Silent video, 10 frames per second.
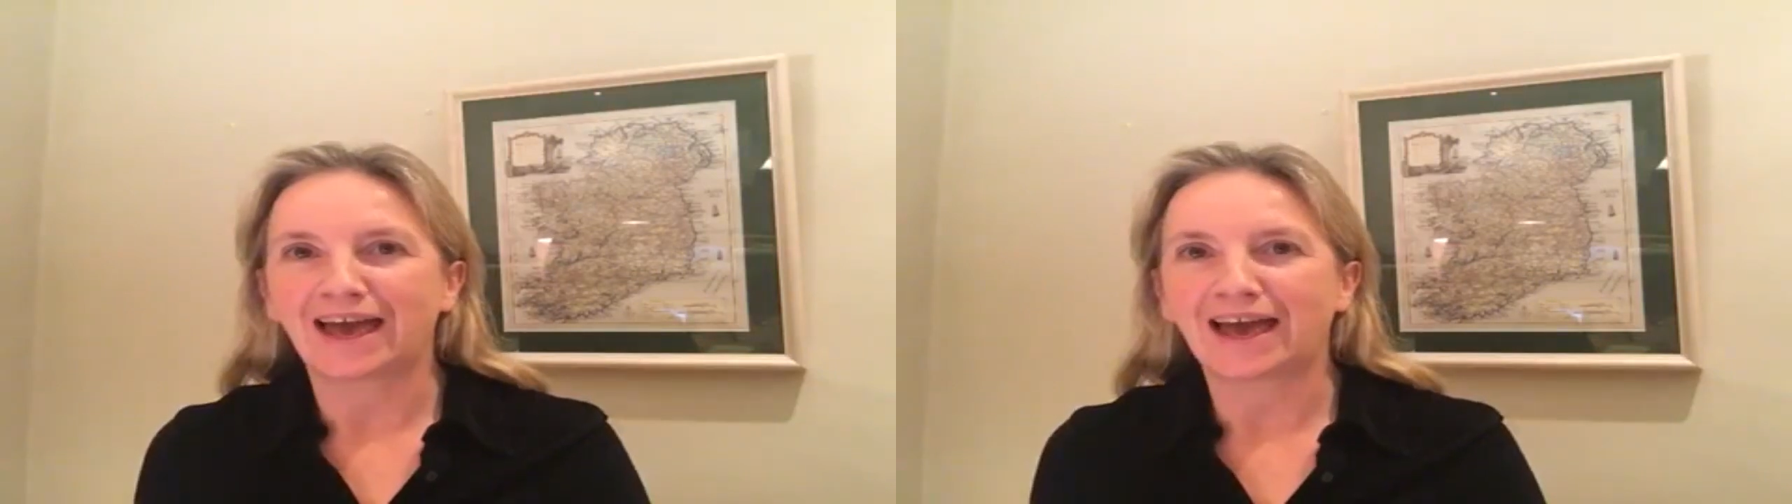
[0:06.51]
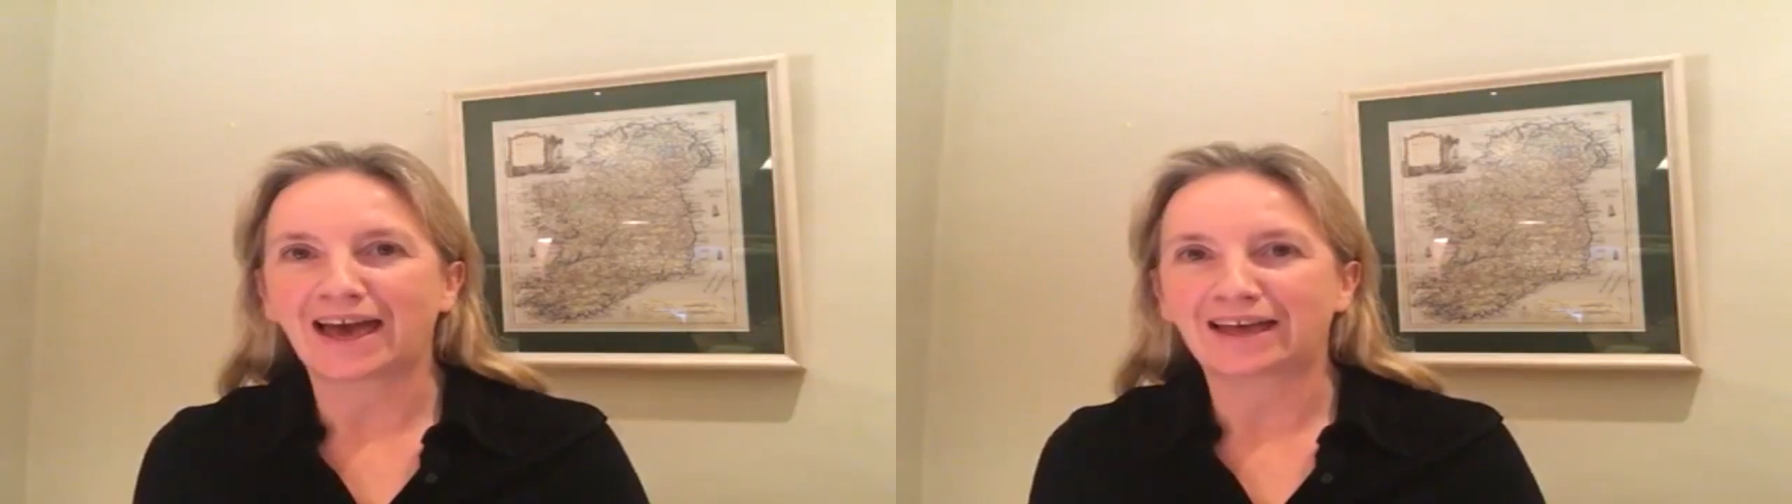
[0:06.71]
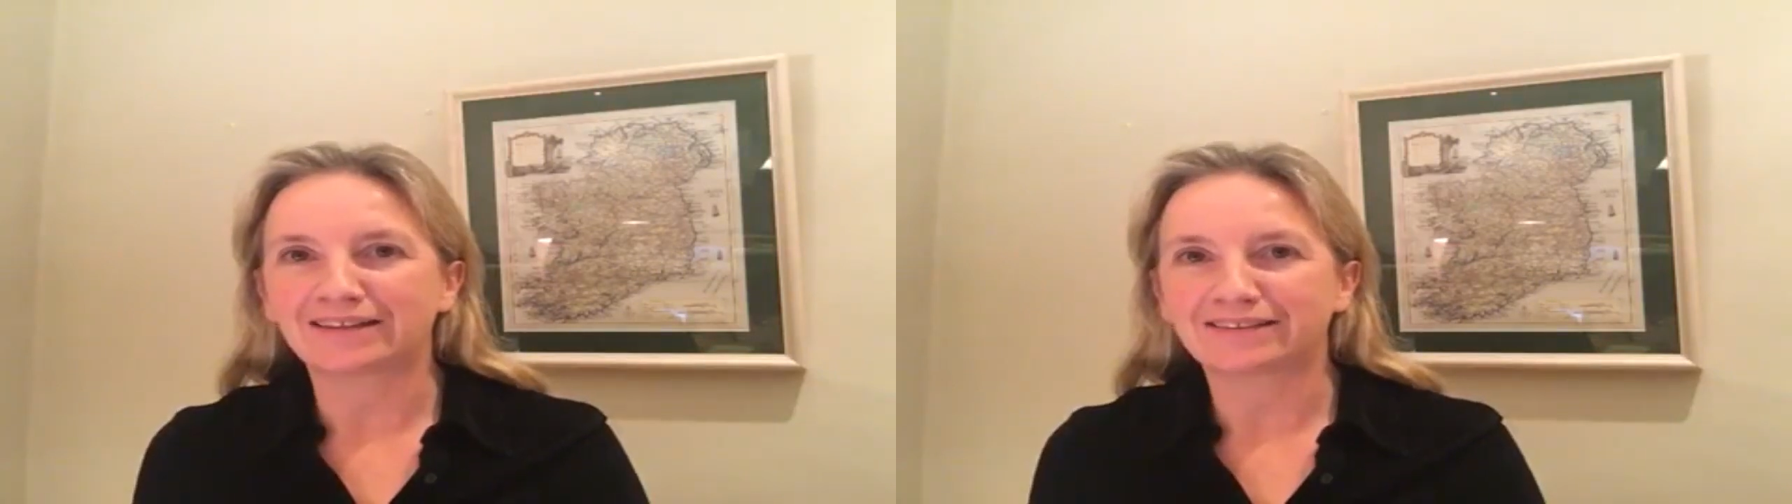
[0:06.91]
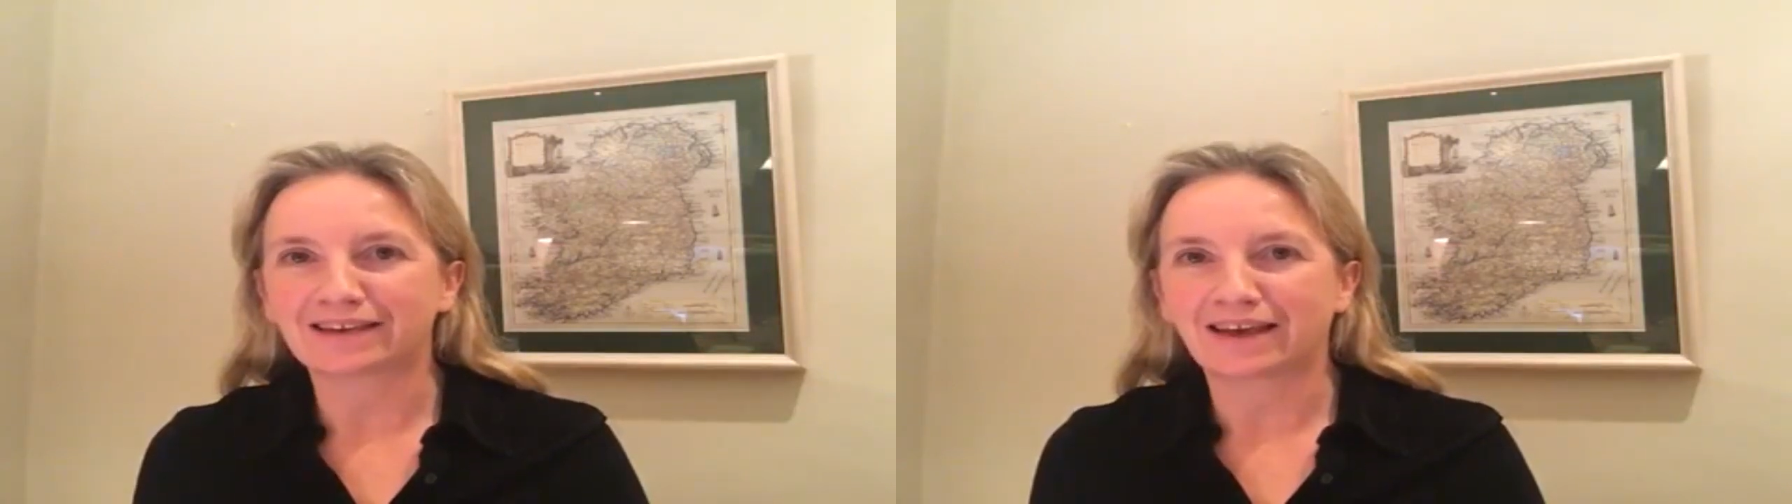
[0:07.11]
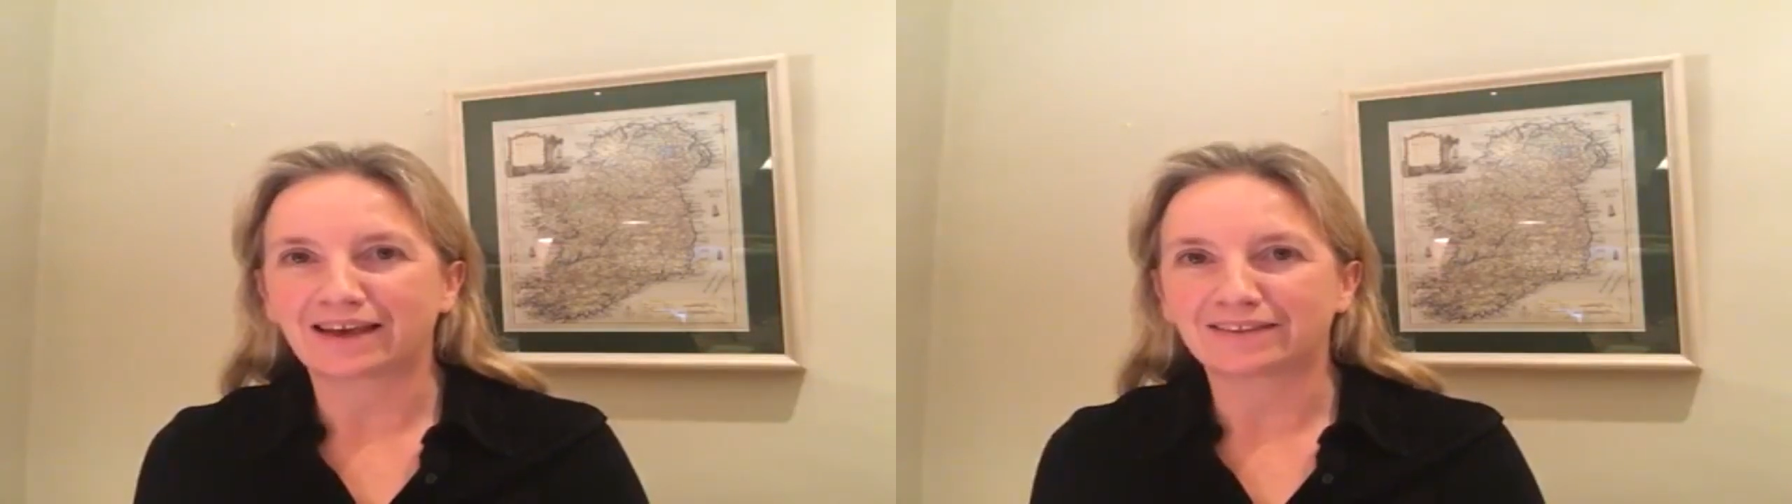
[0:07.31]
and
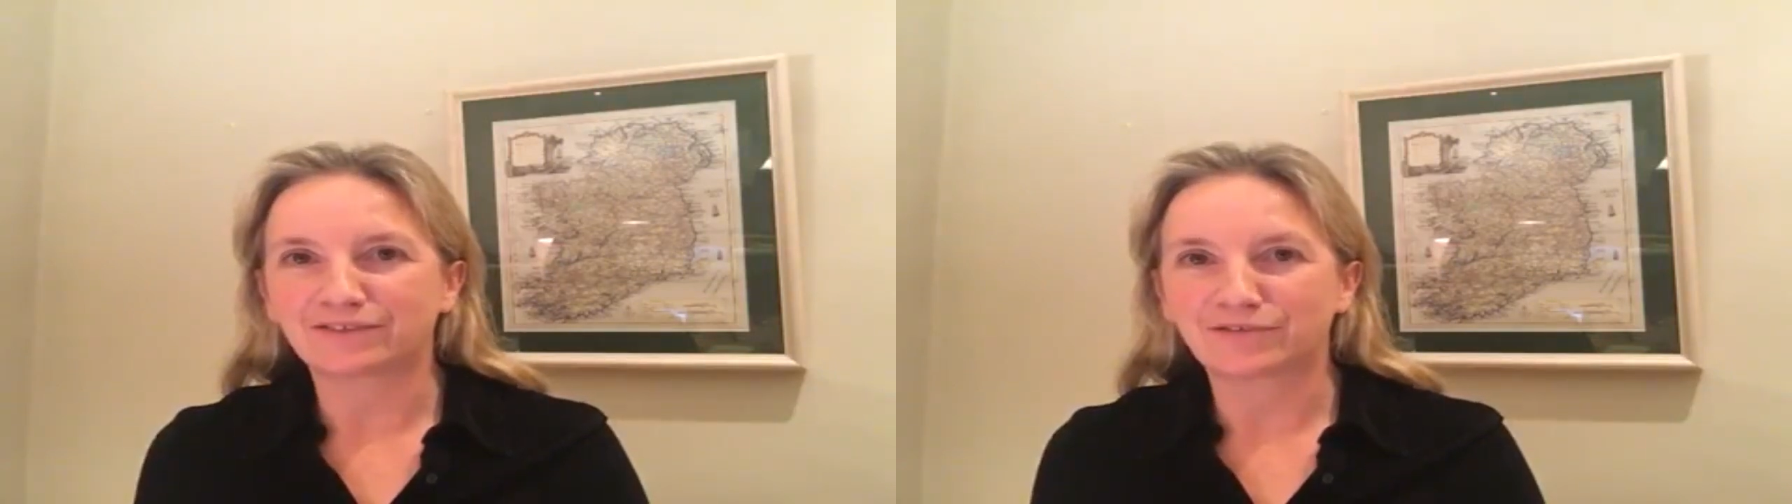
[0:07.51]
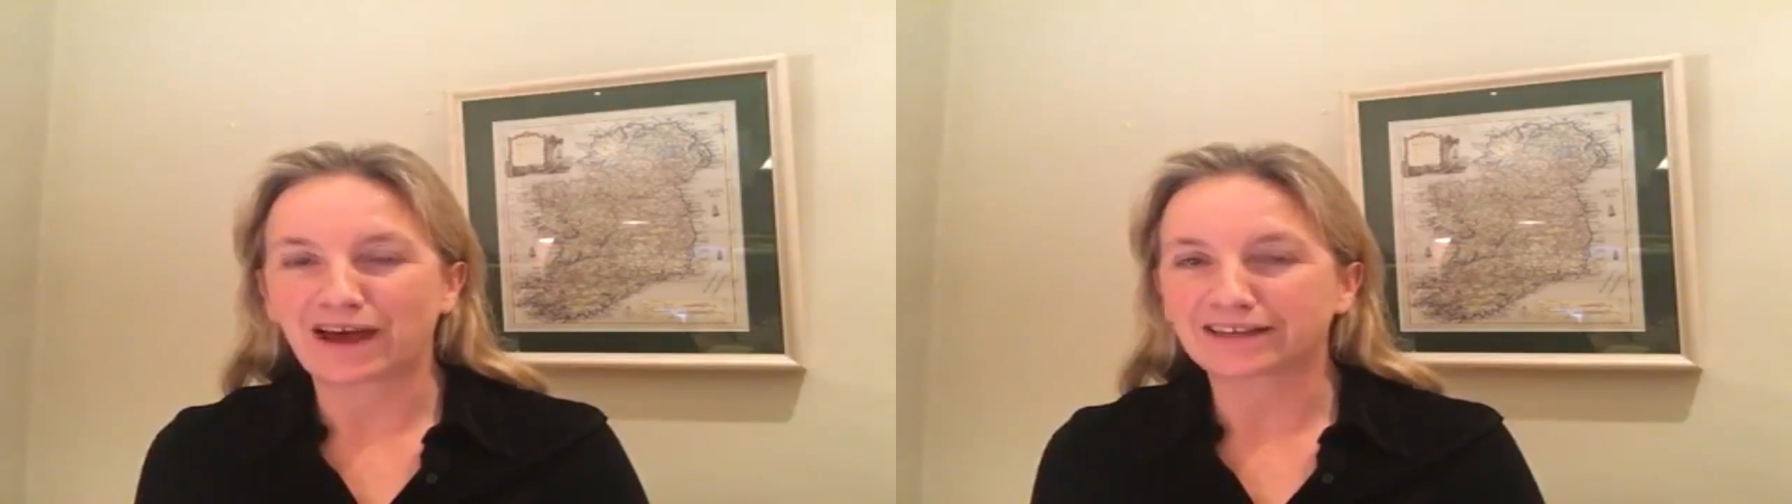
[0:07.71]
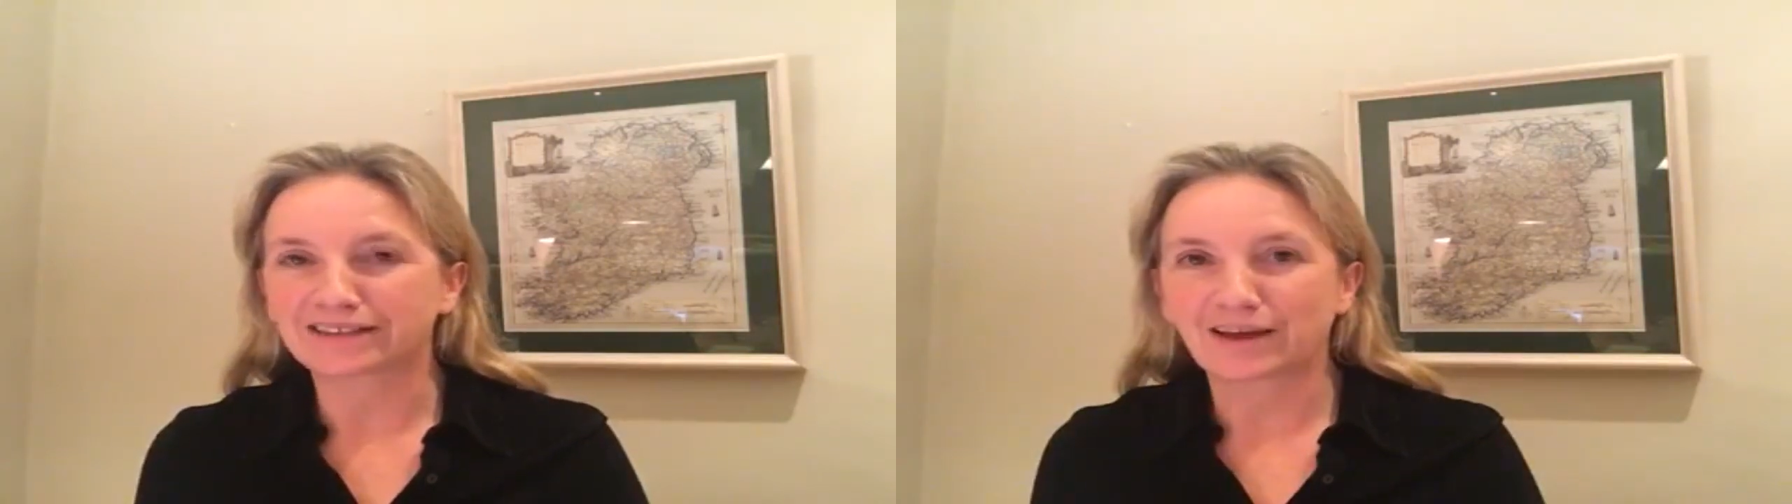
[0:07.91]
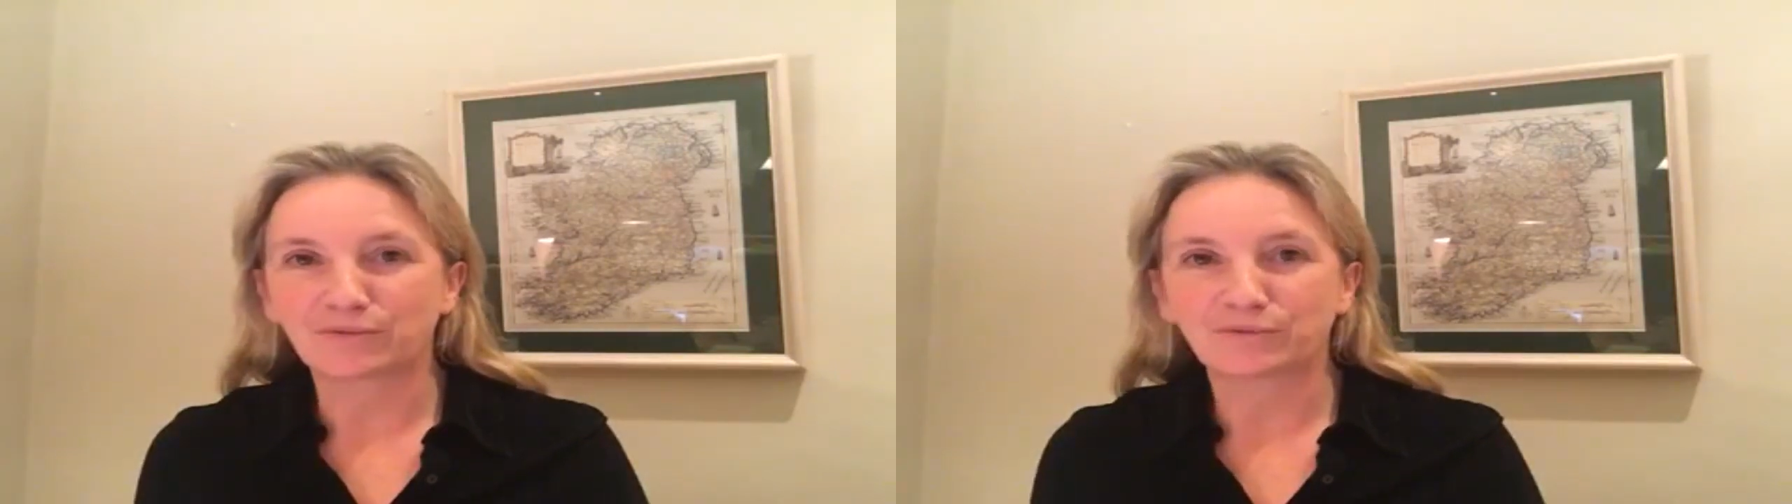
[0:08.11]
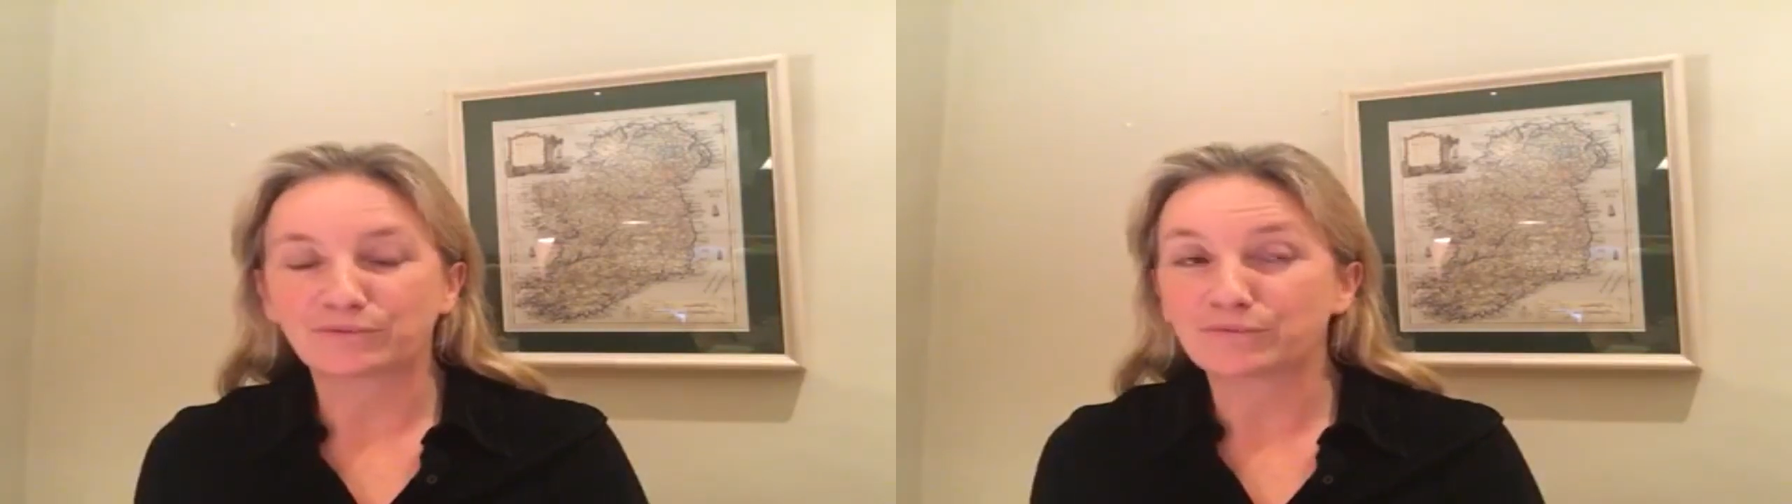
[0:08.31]
the fact that